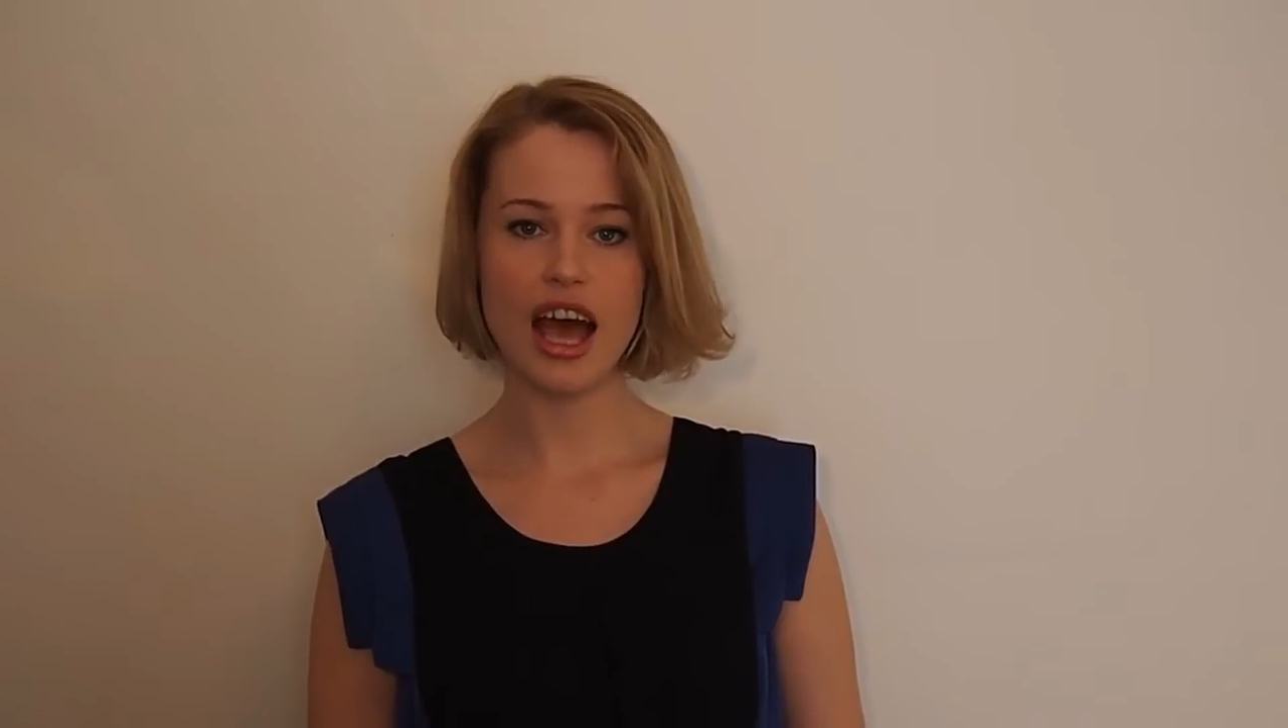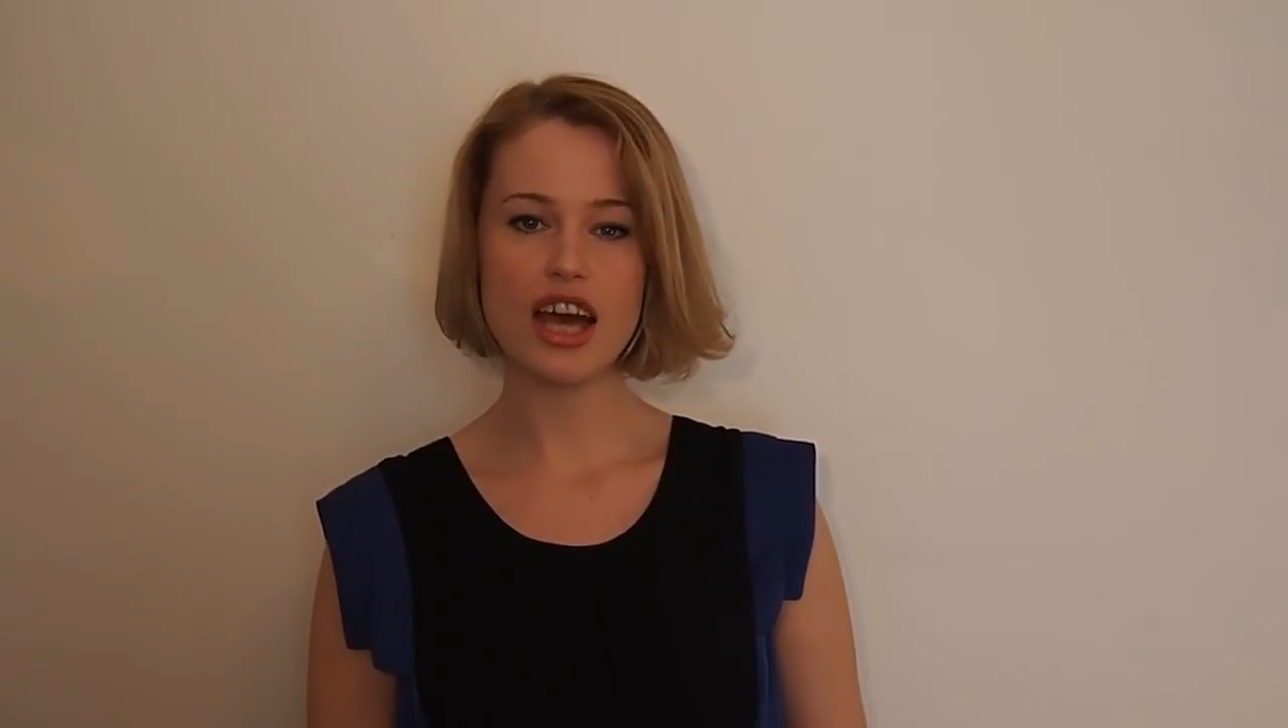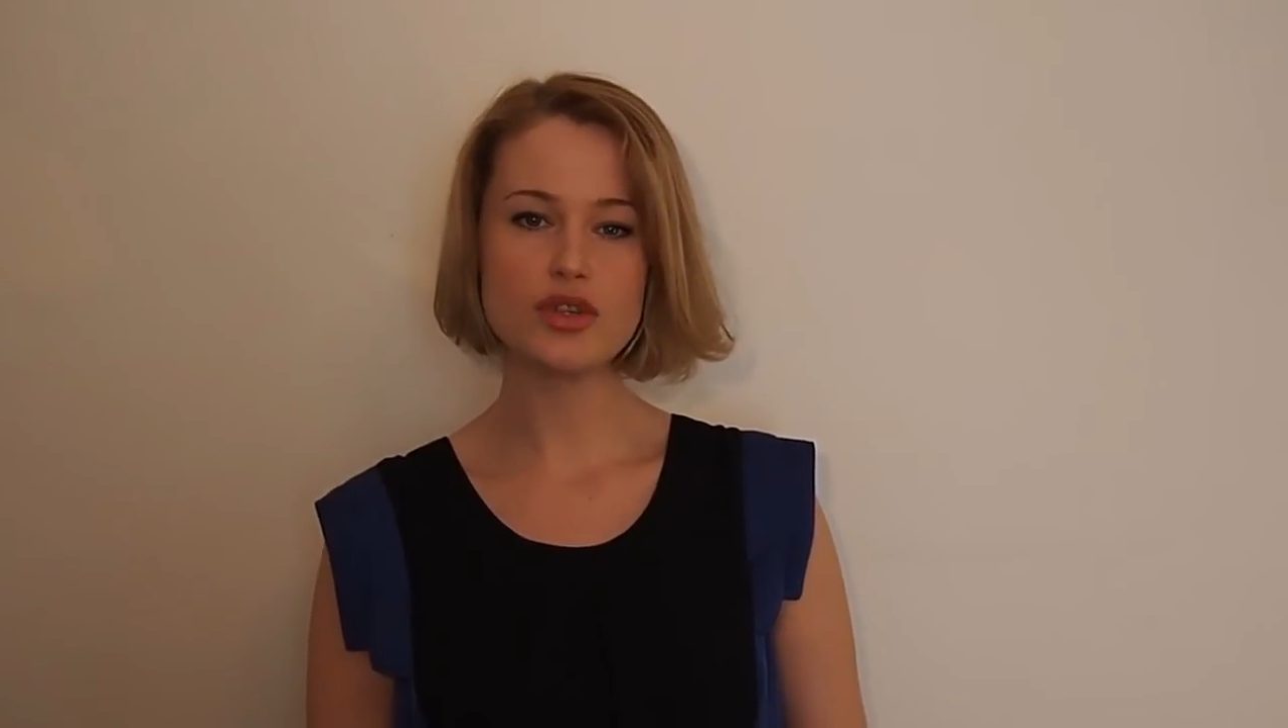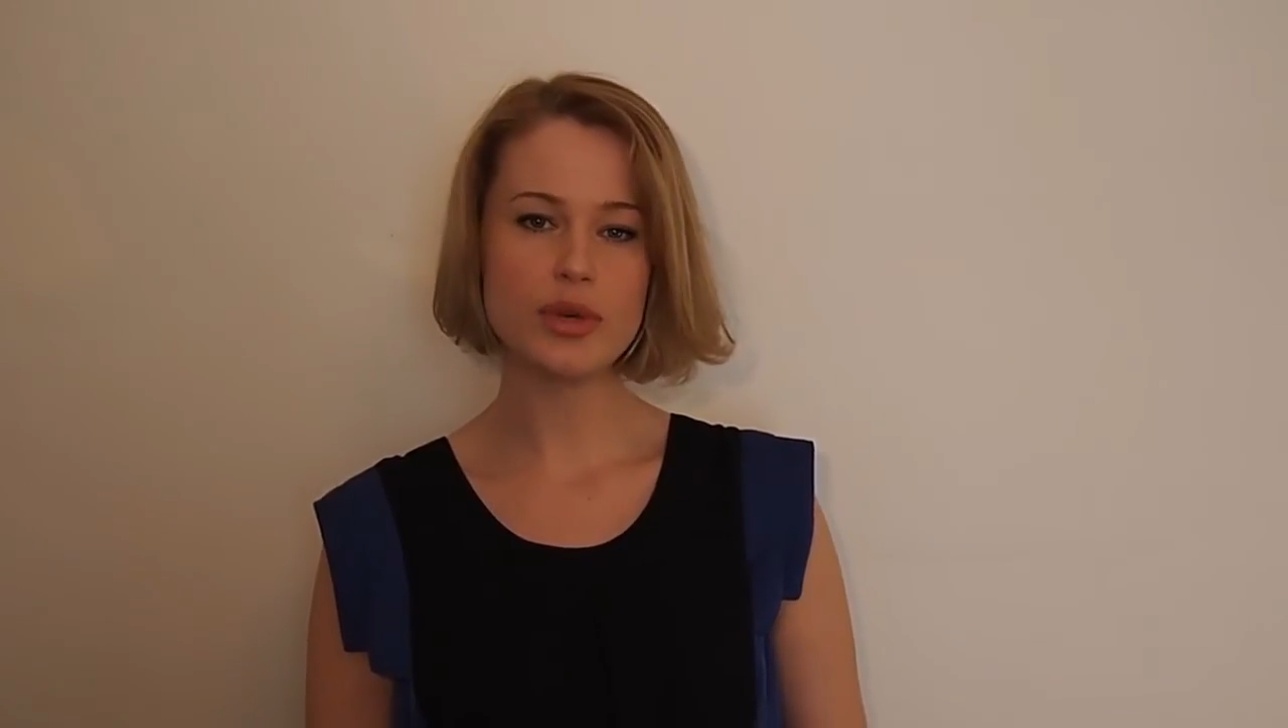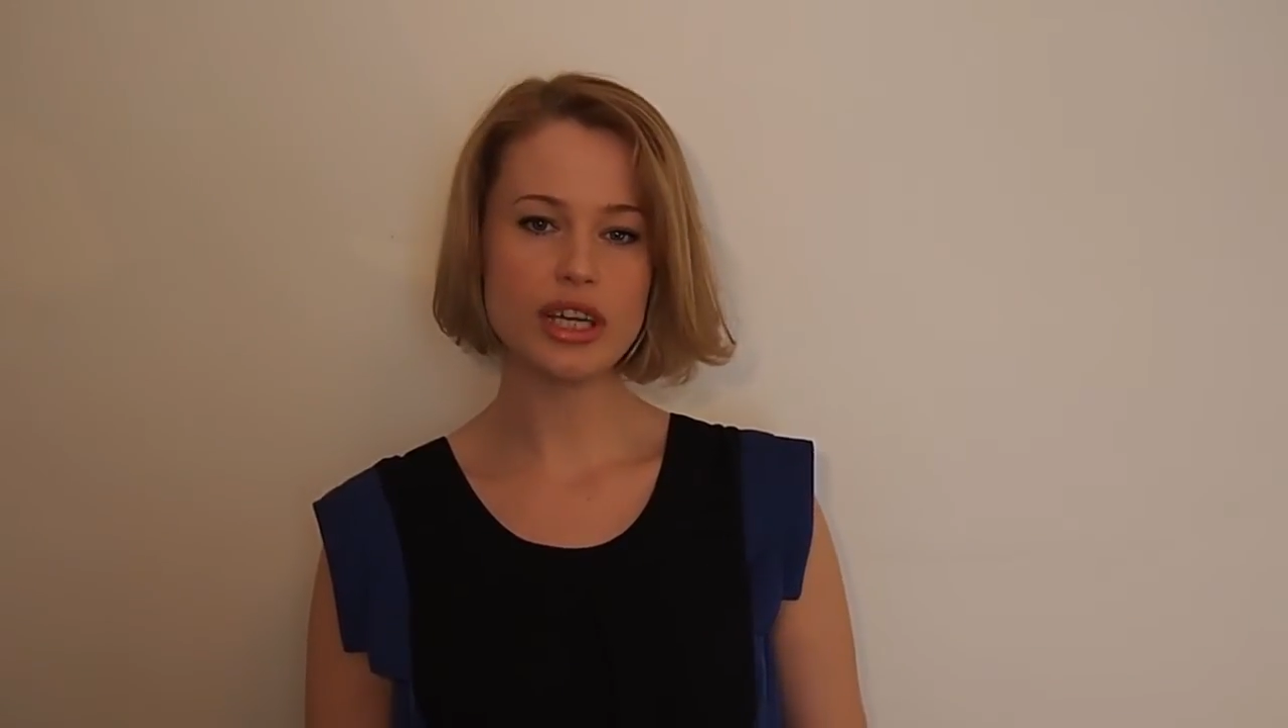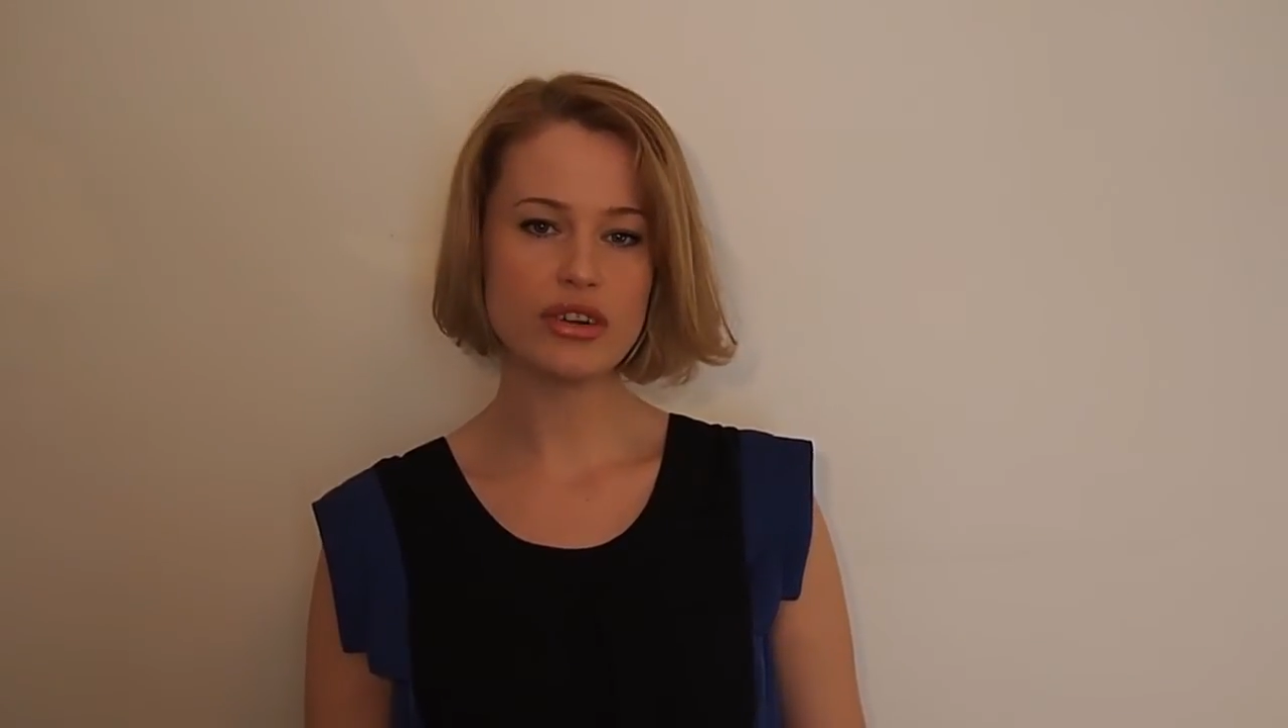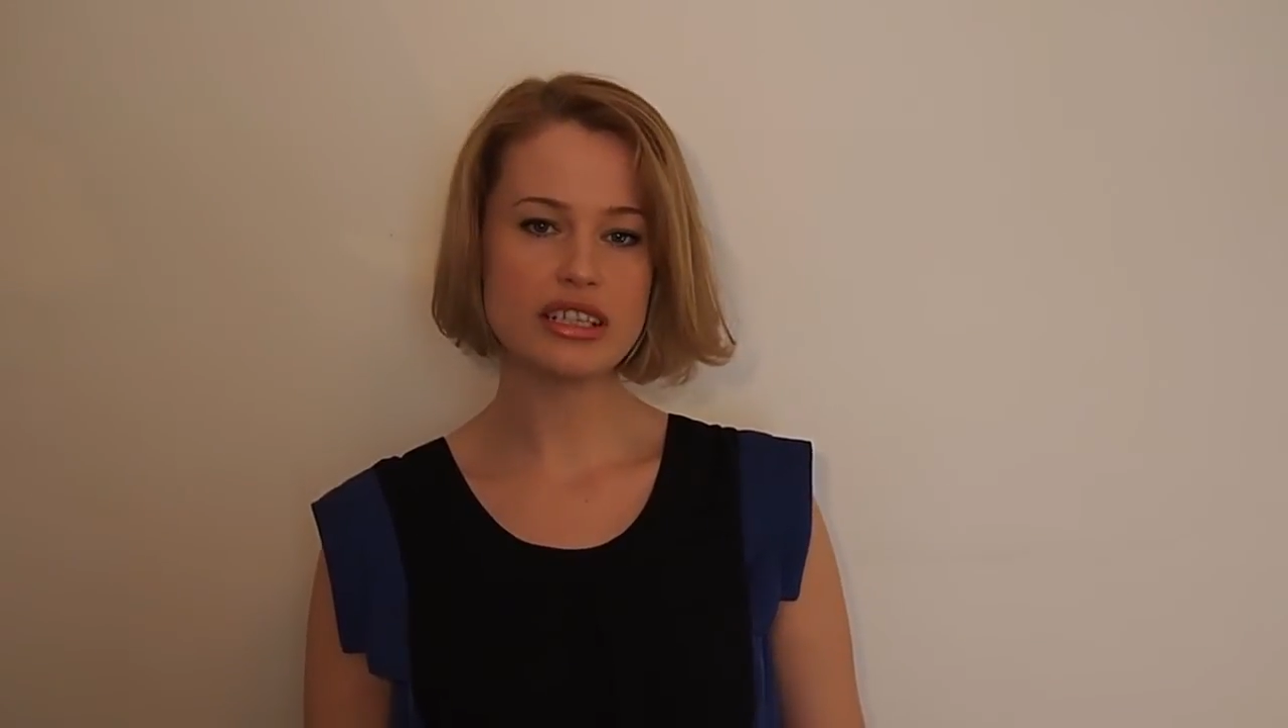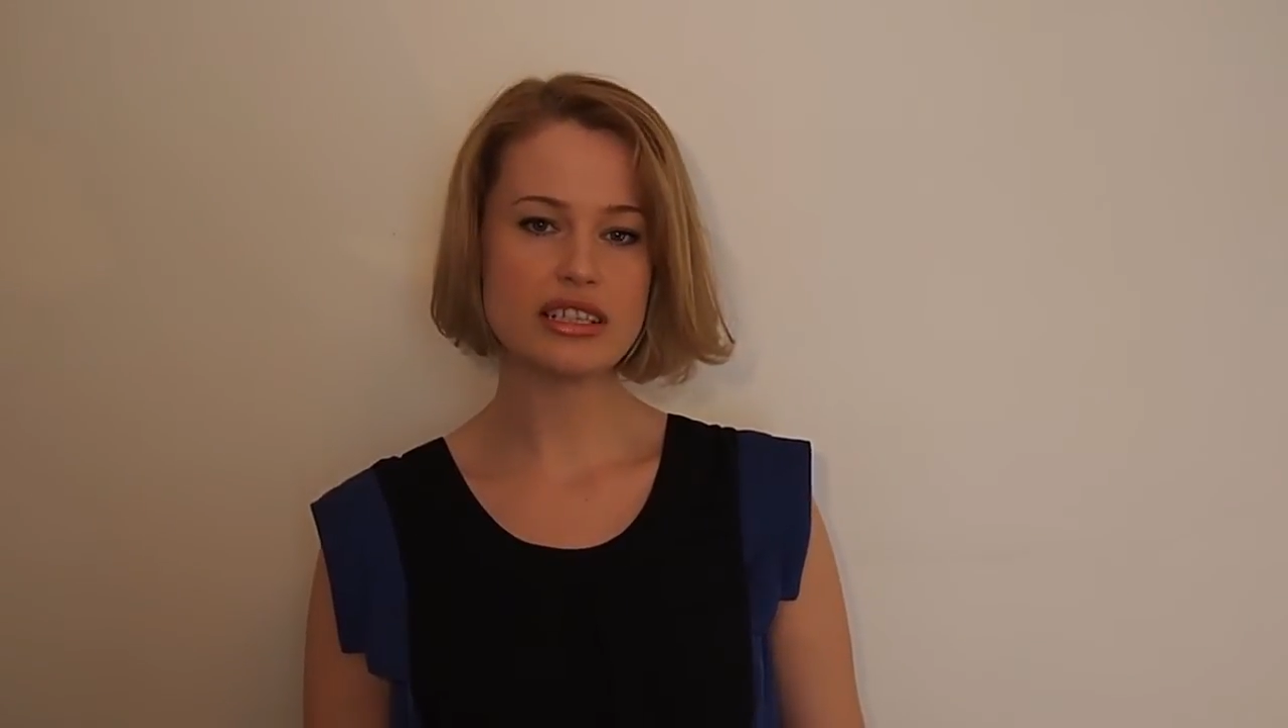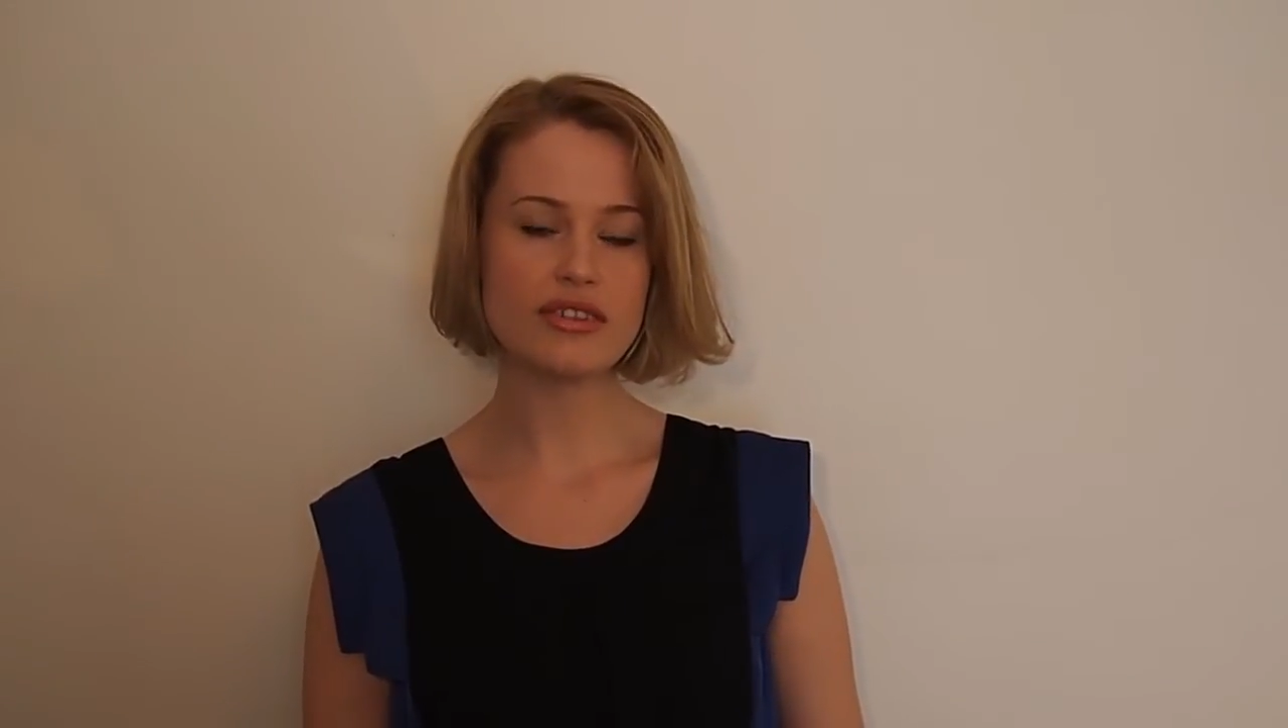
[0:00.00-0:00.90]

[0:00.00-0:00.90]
And we increasingly